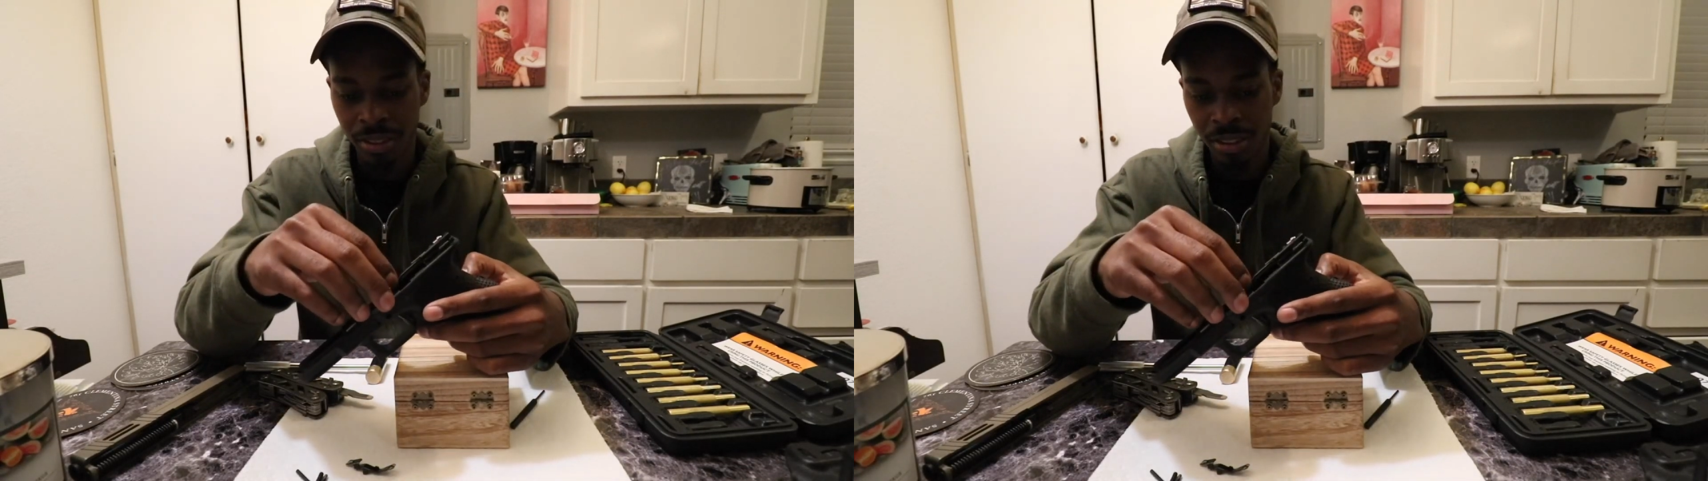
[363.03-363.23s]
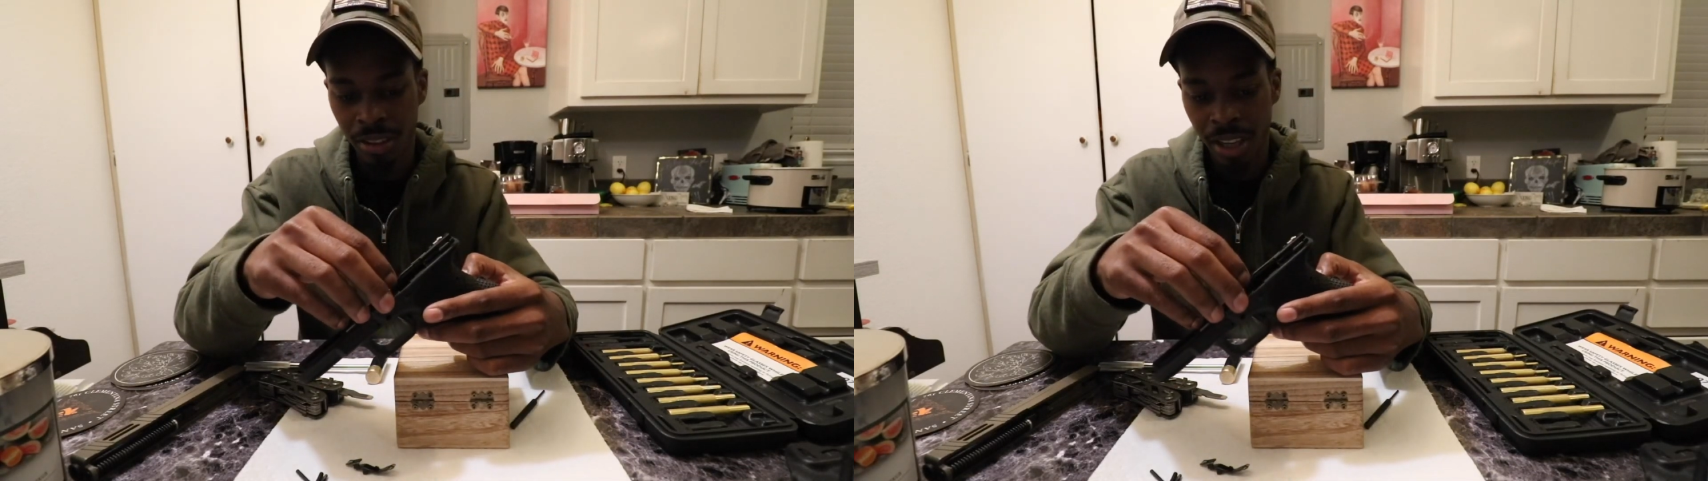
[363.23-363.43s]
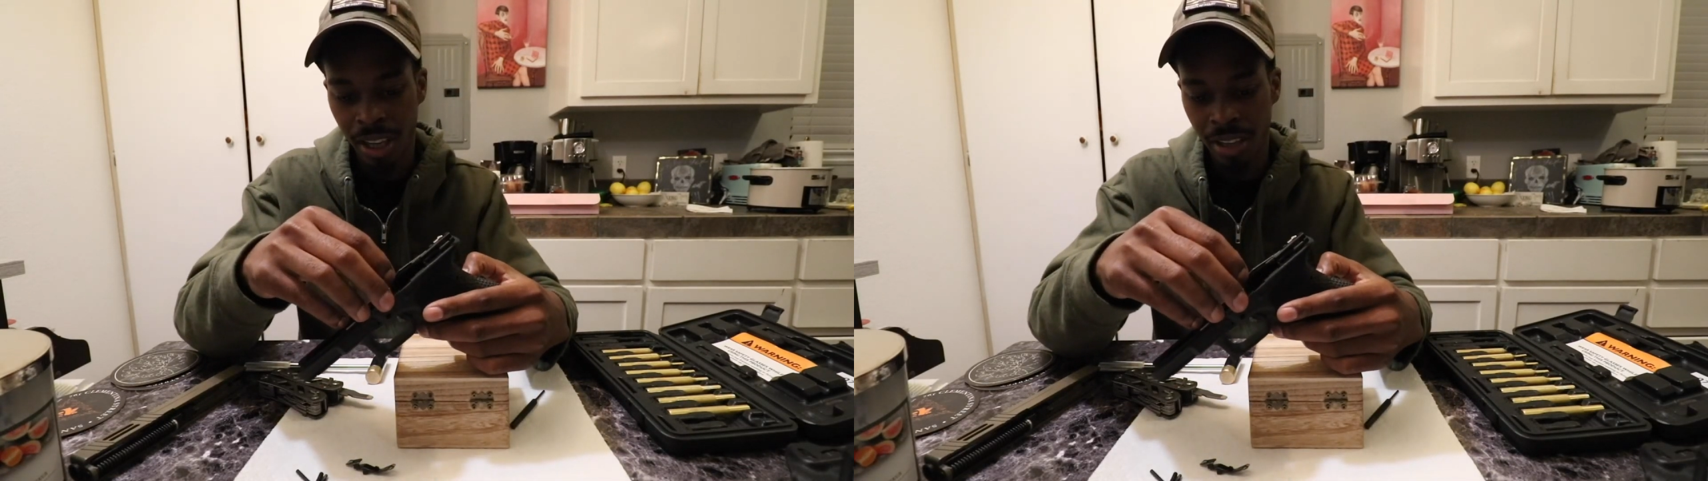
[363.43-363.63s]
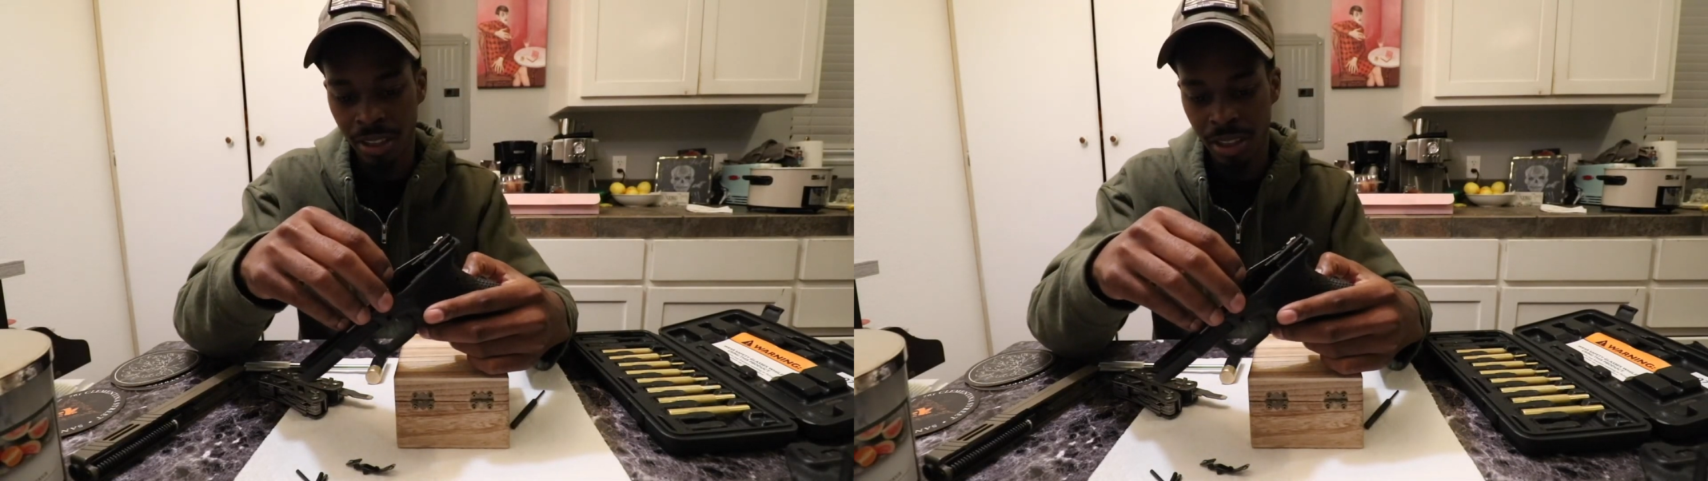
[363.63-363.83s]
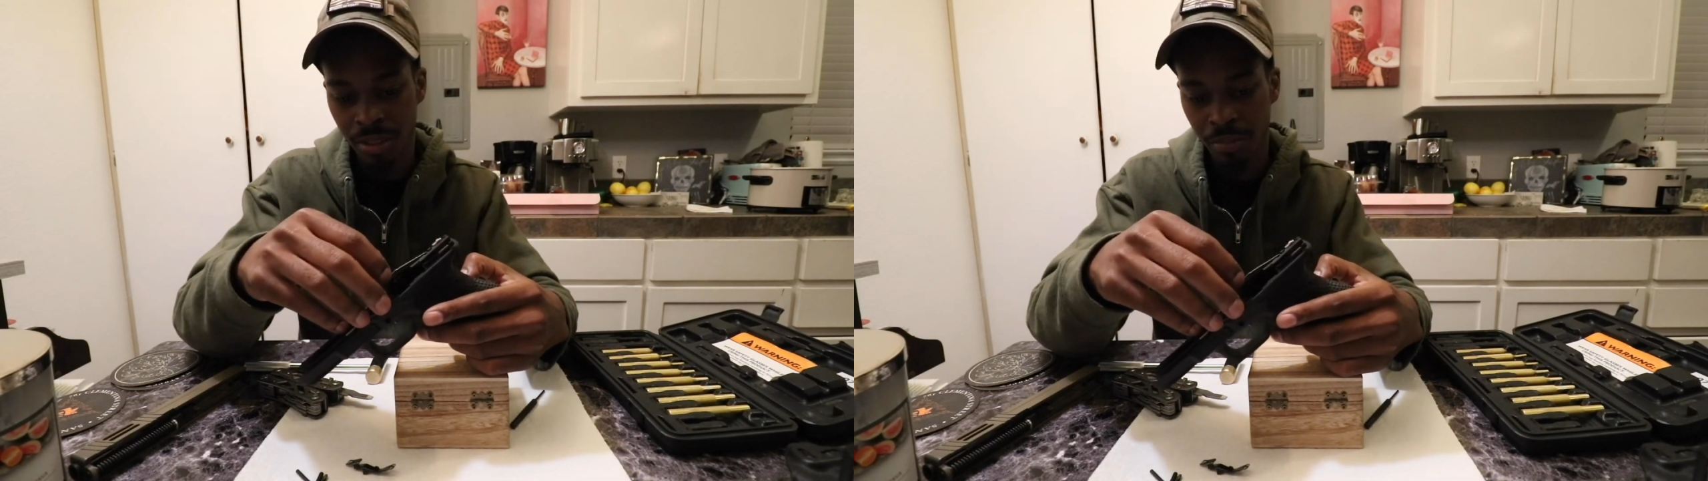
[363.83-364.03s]
go ahead and
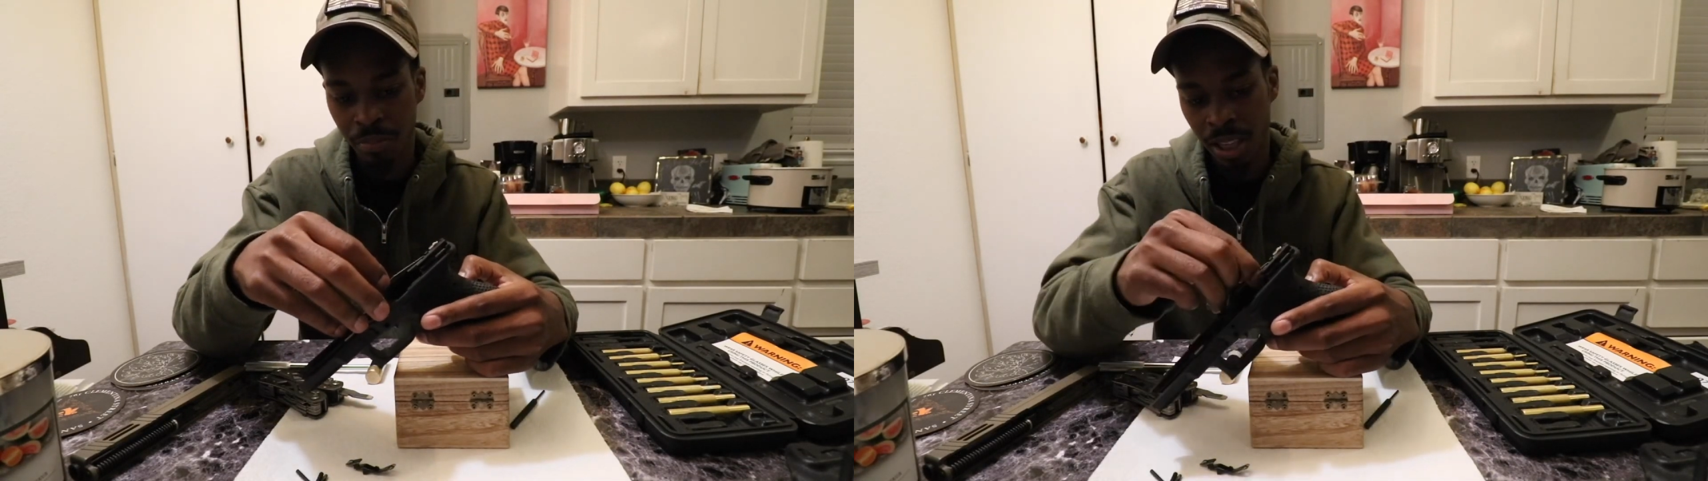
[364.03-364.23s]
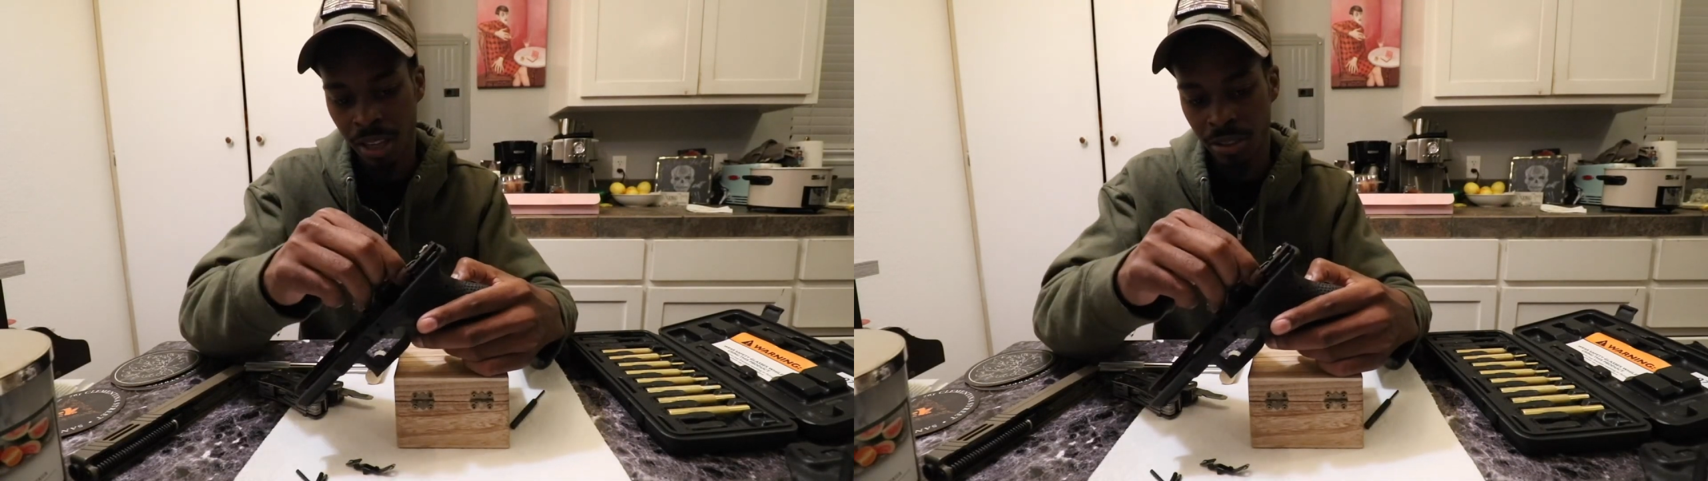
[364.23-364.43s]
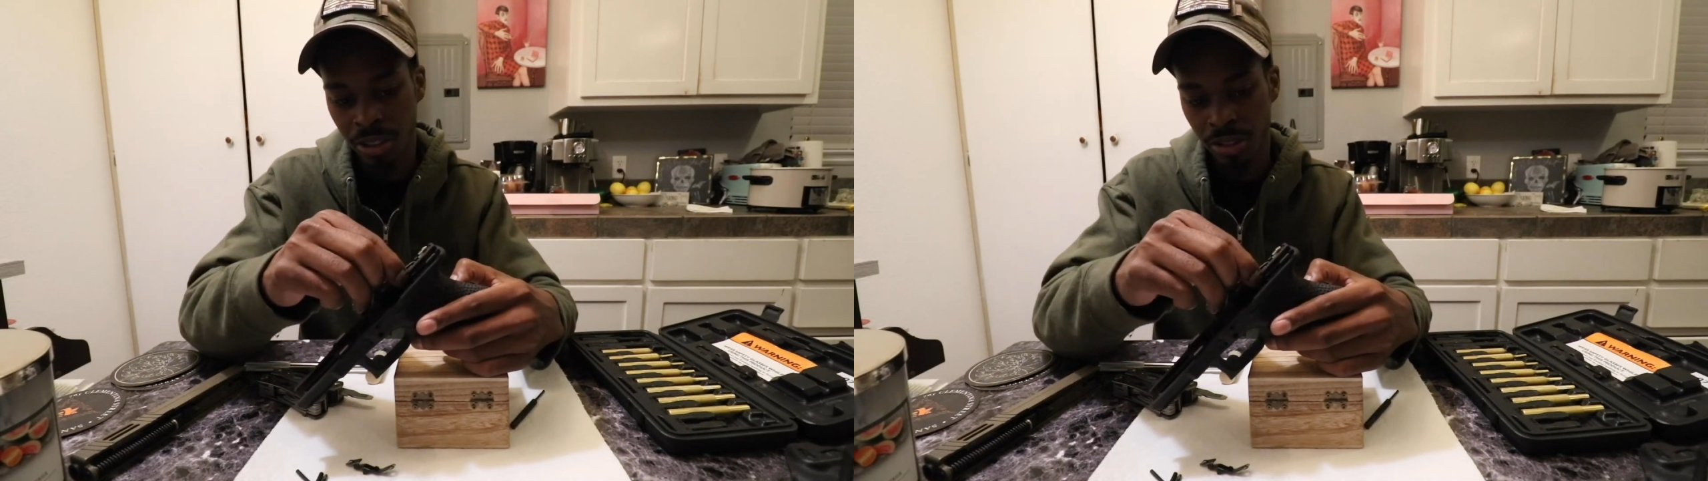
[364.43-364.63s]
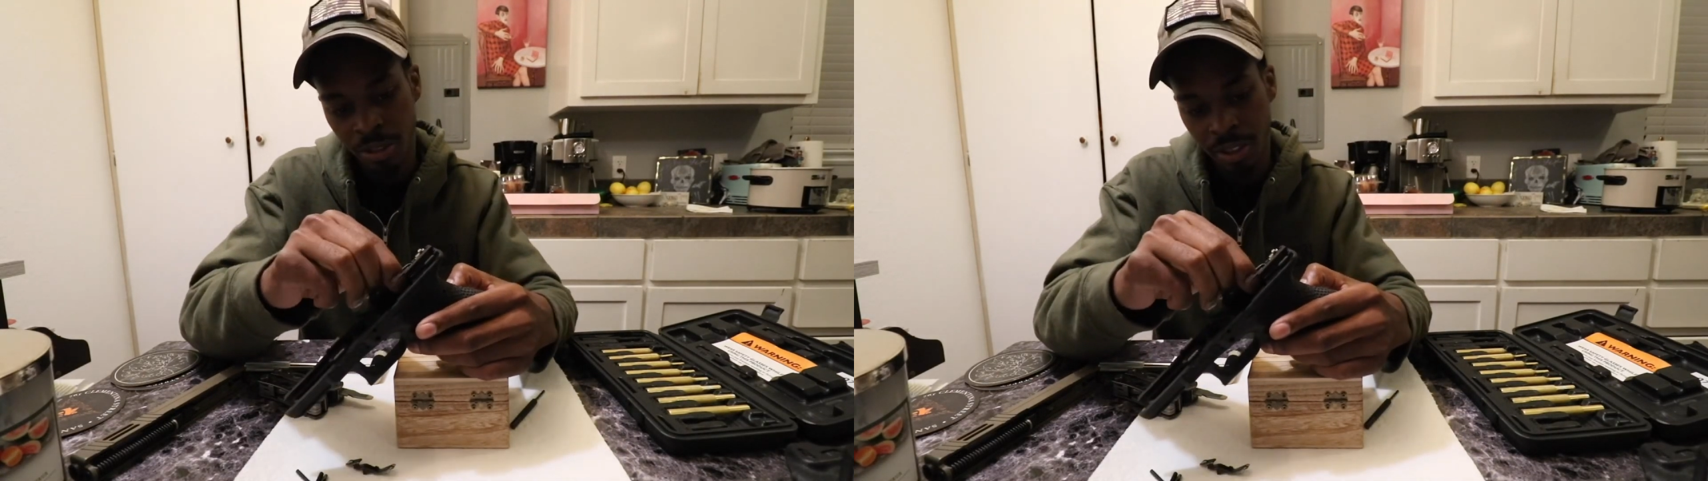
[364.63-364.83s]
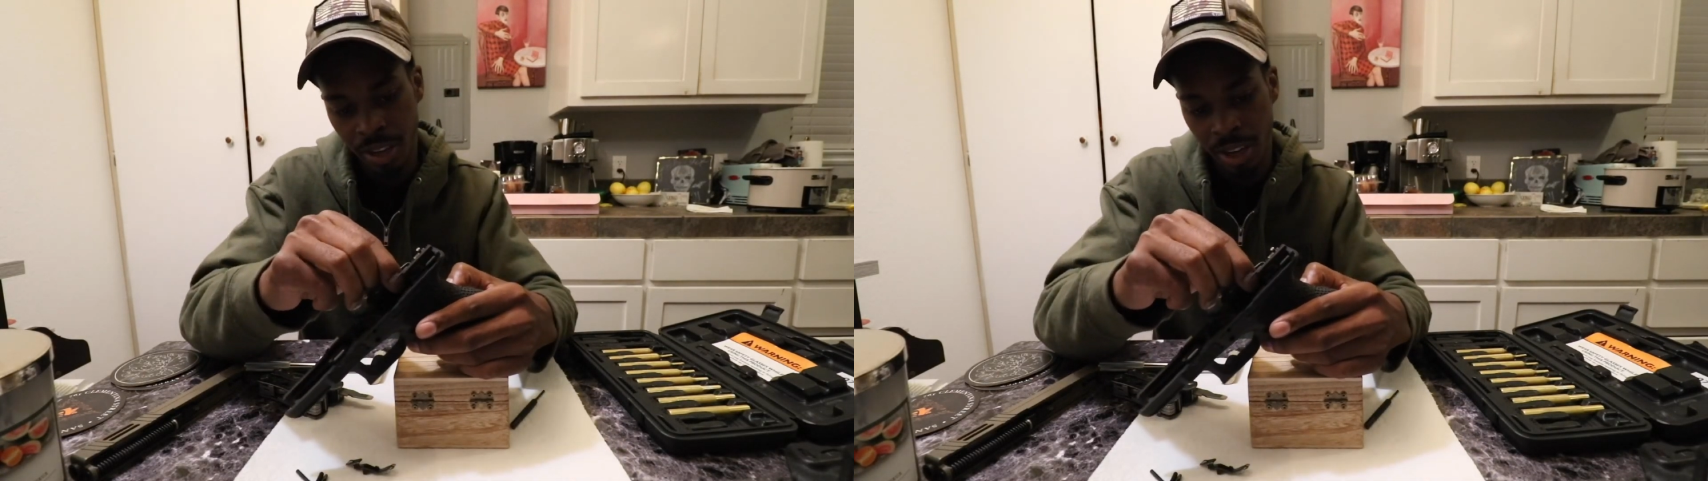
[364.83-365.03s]
just take out your trigger